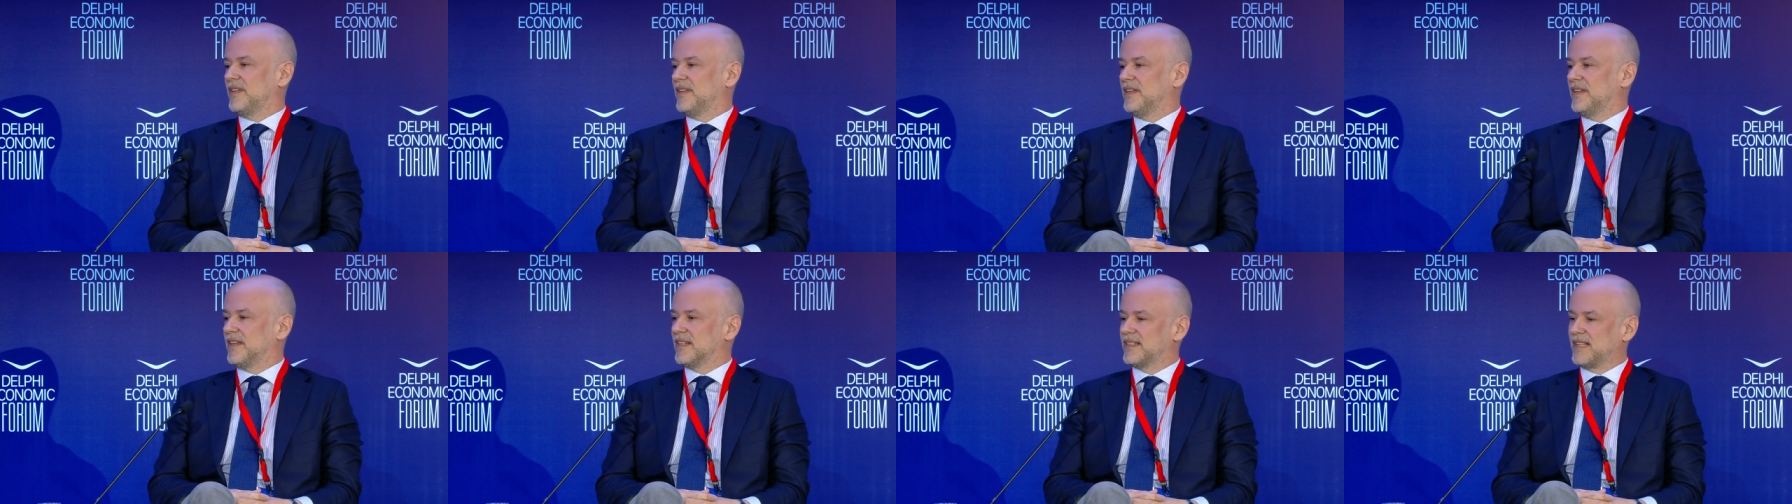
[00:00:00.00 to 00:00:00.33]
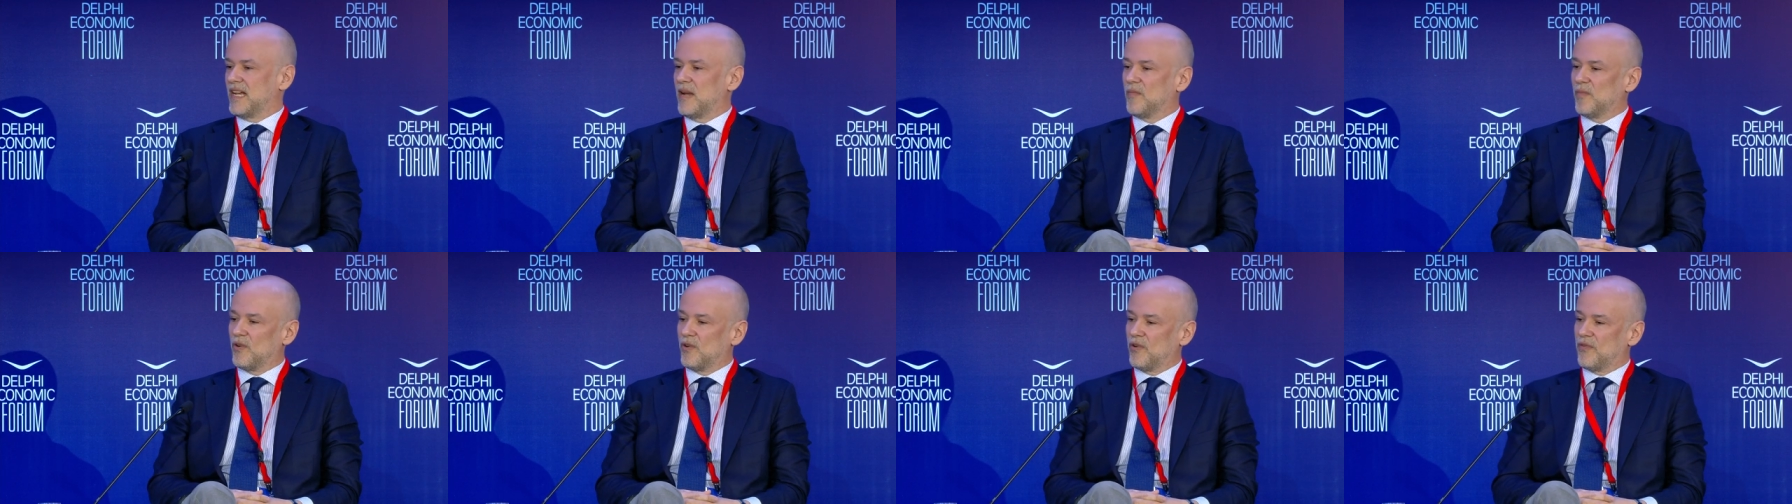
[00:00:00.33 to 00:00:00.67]
the
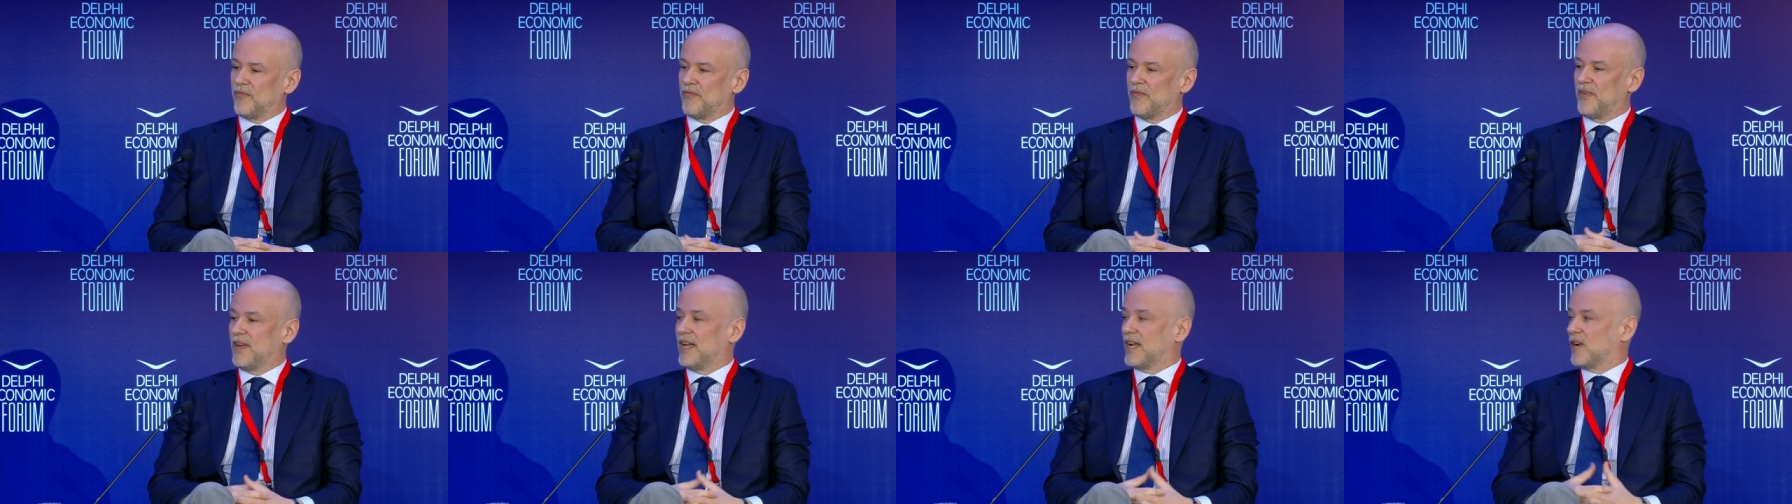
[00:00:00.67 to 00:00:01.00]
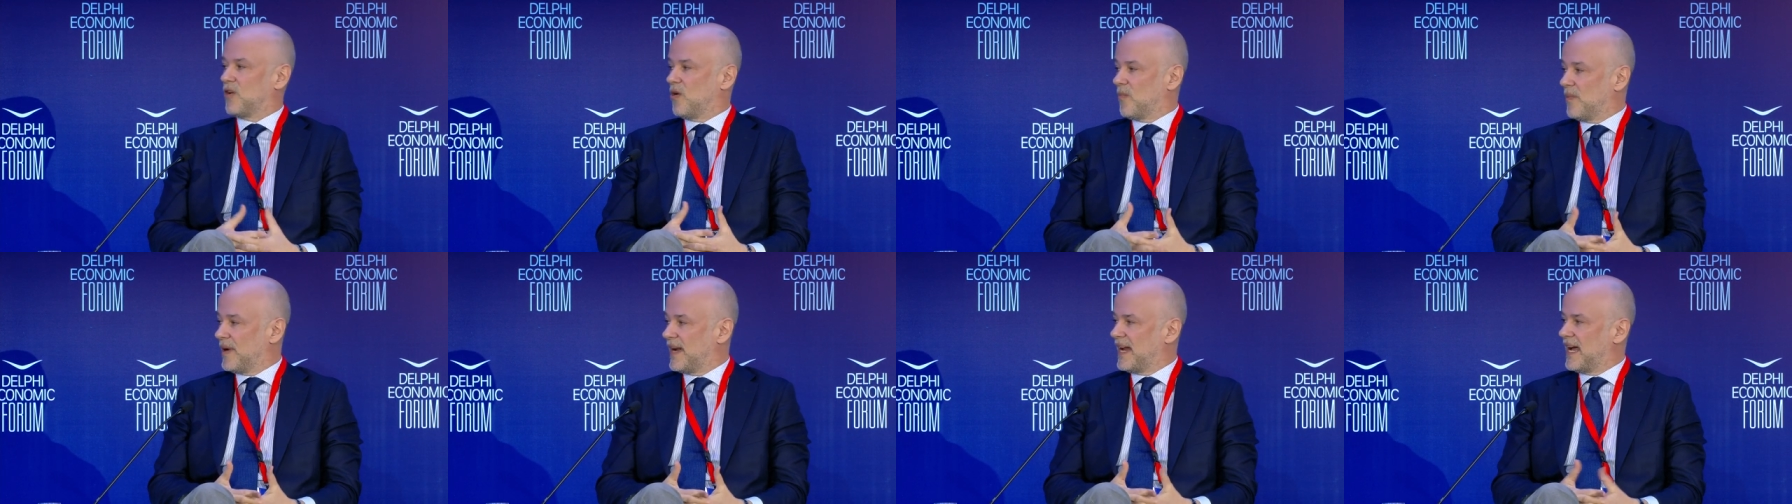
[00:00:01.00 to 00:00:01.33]
example of uh,
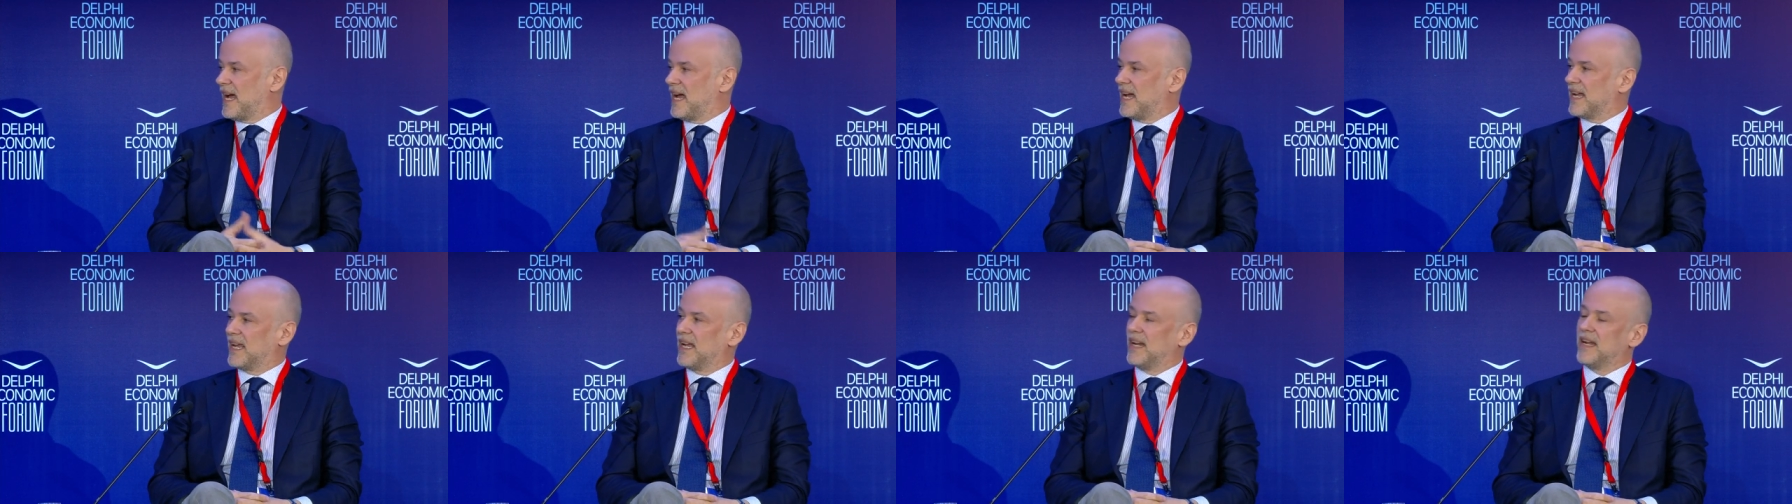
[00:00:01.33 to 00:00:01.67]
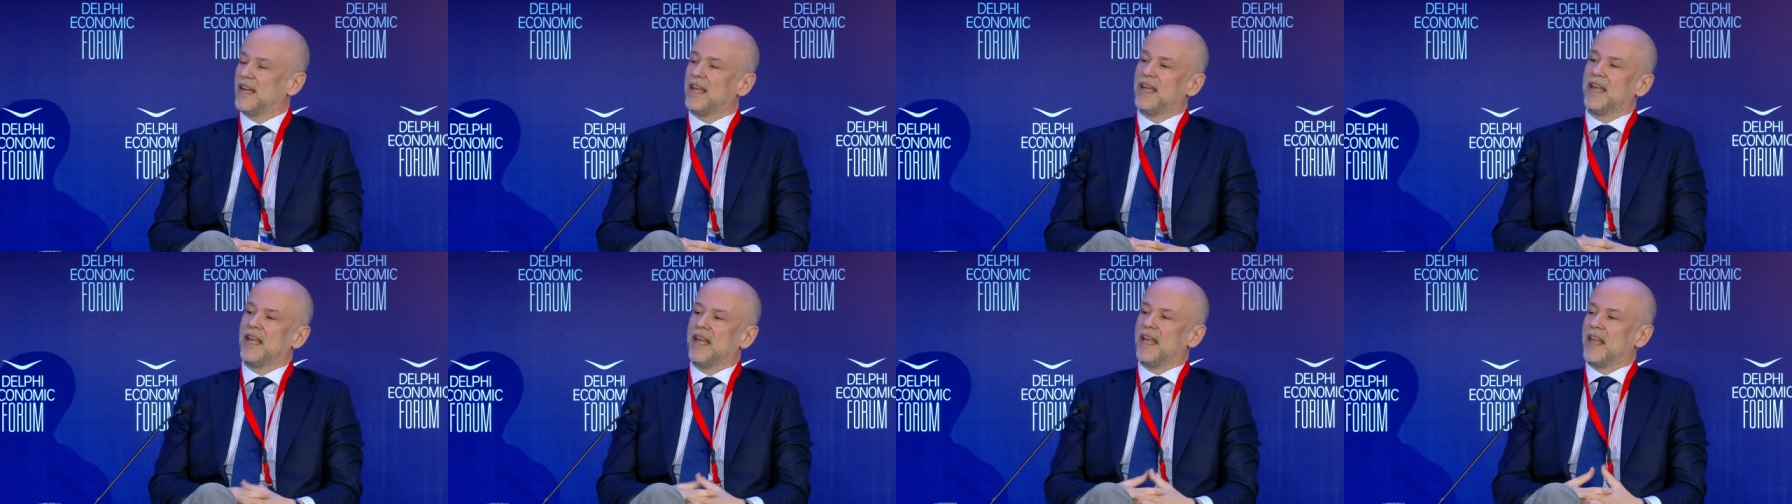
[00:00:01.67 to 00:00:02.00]

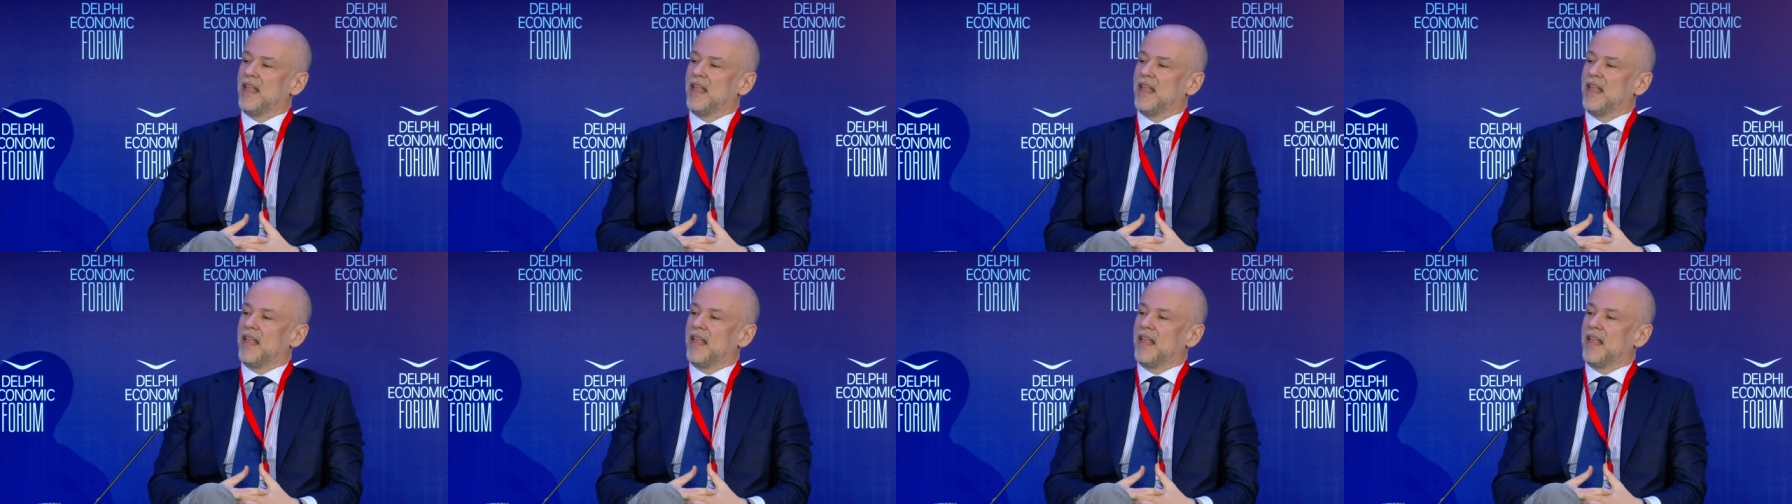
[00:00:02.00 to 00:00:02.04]
Copenhagen,